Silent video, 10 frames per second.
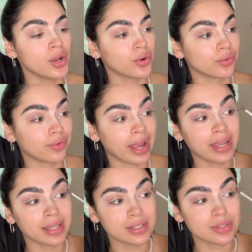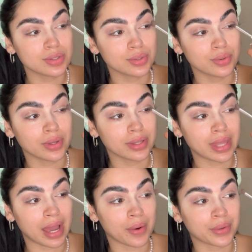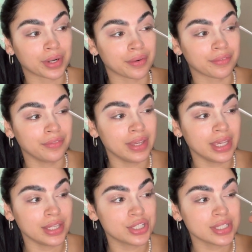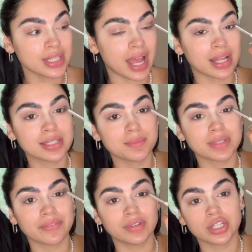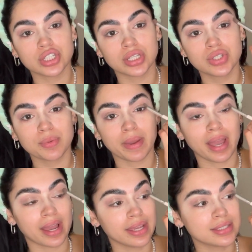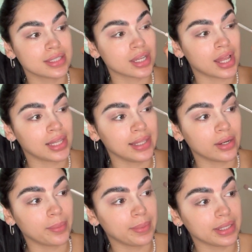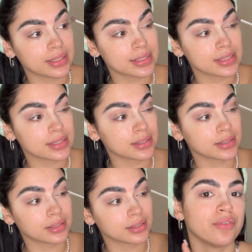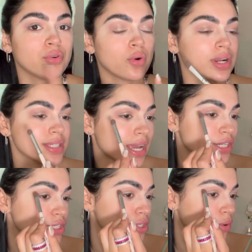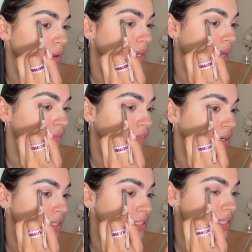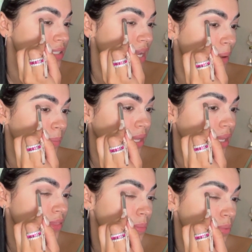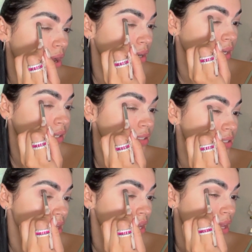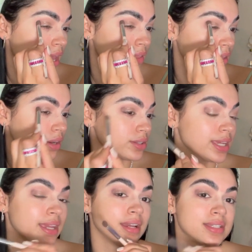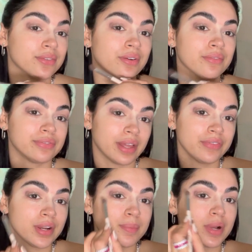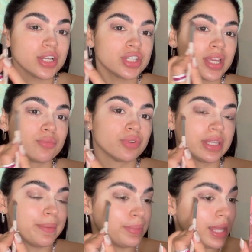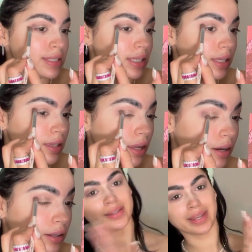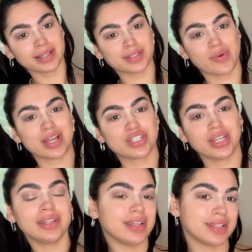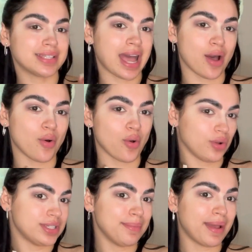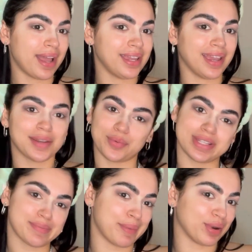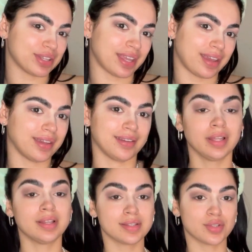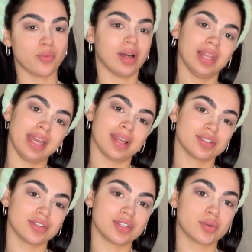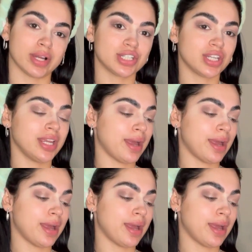right into the outer V, just to add some definition to my eyes a little bit. Of course, I just go in at first tapping in the product, and then I'll take a different fluffier brush and really blend it in there. Next question is, how old am I and when's my birthday? So while I answer this question, I'm